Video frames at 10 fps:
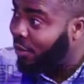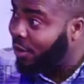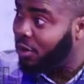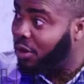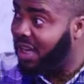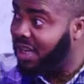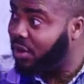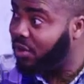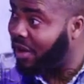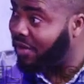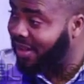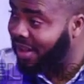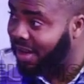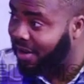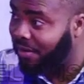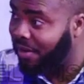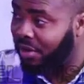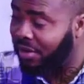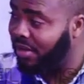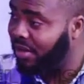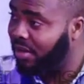us to change what we are seeing in the figures?